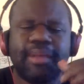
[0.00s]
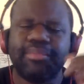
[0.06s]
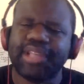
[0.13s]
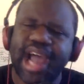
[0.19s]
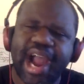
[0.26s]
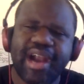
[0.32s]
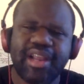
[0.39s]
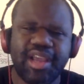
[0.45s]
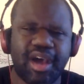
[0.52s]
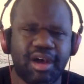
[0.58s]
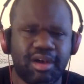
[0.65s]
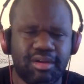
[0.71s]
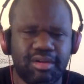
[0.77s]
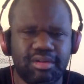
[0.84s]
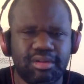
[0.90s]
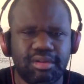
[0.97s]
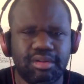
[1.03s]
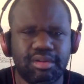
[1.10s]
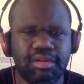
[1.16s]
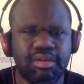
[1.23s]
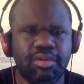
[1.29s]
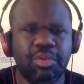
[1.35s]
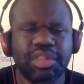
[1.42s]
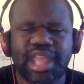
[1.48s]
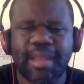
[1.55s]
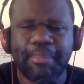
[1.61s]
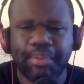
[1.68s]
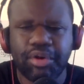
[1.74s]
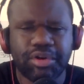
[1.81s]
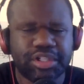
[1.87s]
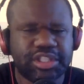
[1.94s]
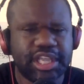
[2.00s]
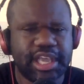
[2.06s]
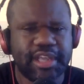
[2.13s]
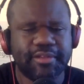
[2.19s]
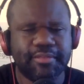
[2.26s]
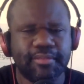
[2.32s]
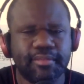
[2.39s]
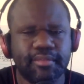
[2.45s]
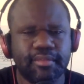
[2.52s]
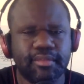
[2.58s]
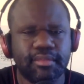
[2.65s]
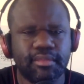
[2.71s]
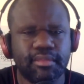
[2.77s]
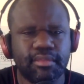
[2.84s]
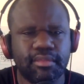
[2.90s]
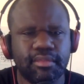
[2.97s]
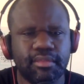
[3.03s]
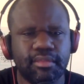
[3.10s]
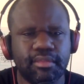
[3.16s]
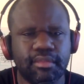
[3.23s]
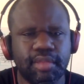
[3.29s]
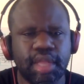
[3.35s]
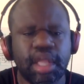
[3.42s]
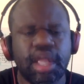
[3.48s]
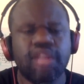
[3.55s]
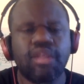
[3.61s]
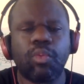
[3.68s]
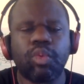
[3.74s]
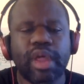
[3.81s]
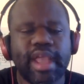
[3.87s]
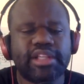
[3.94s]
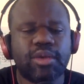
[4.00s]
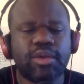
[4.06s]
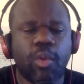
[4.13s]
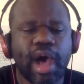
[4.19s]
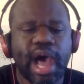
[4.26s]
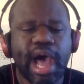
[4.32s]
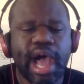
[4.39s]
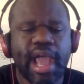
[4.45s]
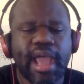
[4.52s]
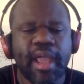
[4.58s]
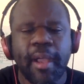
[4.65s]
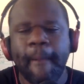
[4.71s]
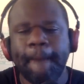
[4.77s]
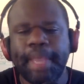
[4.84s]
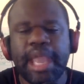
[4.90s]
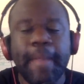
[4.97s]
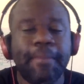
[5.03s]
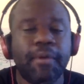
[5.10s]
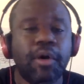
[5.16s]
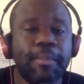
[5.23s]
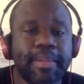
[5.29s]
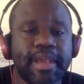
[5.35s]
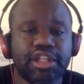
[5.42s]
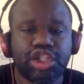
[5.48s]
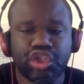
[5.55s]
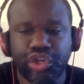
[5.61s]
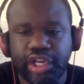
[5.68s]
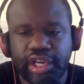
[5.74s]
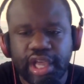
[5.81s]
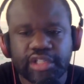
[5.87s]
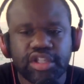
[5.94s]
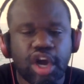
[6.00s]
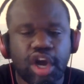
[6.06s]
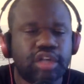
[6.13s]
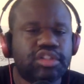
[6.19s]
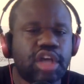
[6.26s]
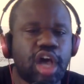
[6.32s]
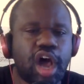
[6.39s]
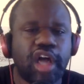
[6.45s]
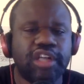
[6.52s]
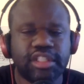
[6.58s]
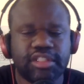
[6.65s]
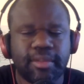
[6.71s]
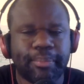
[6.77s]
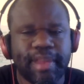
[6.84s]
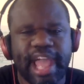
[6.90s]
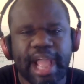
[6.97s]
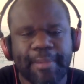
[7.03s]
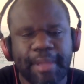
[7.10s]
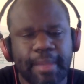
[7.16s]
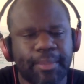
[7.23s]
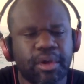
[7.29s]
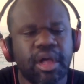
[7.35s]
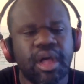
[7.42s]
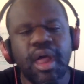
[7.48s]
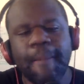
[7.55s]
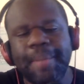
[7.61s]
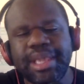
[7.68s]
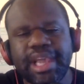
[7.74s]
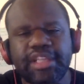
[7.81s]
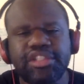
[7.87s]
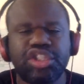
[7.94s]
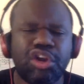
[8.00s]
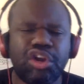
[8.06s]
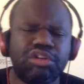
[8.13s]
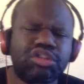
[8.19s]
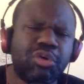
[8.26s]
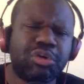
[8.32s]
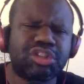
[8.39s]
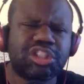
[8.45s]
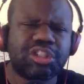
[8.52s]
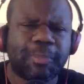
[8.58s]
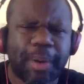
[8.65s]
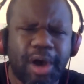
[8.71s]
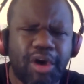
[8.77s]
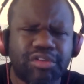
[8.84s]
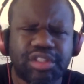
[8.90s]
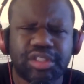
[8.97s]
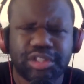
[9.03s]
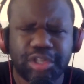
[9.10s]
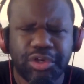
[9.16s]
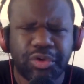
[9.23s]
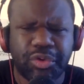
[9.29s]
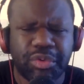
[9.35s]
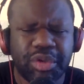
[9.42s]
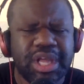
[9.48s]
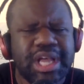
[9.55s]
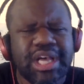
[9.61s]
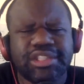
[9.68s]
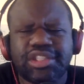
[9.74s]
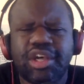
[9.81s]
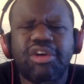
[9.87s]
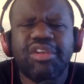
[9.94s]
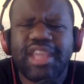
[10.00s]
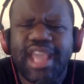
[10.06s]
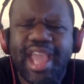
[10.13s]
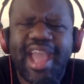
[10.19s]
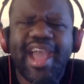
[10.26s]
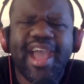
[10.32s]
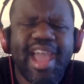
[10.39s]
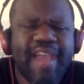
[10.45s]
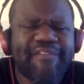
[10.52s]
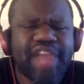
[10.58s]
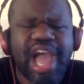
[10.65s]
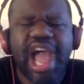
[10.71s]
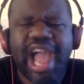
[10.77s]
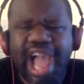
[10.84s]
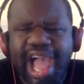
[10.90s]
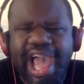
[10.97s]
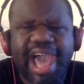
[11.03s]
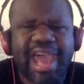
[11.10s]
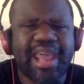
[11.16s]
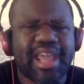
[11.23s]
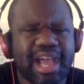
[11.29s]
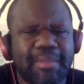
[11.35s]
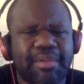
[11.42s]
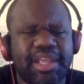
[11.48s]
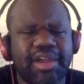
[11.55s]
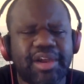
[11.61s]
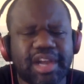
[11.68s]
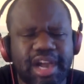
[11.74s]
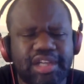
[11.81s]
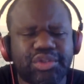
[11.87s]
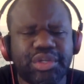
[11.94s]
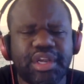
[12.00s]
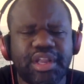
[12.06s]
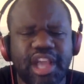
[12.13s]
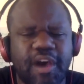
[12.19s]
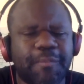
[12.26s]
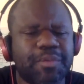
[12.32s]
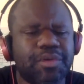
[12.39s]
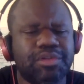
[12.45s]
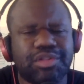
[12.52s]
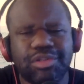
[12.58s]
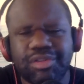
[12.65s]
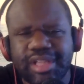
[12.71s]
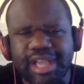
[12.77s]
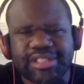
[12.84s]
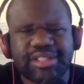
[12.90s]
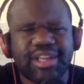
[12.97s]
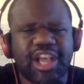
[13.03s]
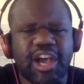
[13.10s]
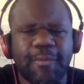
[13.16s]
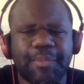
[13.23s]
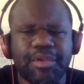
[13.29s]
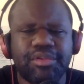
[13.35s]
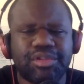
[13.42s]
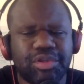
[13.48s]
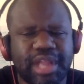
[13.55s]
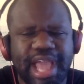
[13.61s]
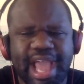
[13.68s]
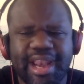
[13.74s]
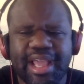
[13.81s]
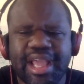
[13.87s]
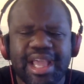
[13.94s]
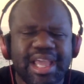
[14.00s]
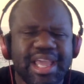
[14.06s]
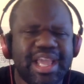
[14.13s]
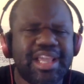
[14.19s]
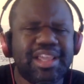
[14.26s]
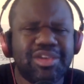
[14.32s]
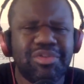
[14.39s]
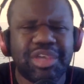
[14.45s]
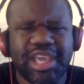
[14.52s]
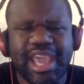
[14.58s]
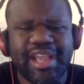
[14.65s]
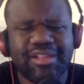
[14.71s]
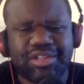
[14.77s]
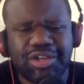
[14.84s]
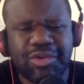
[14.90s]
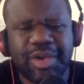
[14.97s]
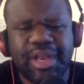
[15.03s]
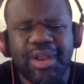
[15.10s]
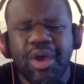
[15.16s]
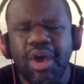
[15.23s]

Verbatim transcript: I'm tired of y'all with that bullshit. The reason why people mistreat us or talk shit to black people because you don't do what you're supposed to do. So yeah, if I, I, gotta come to your country and help you do this and help you do that, and you can't do it,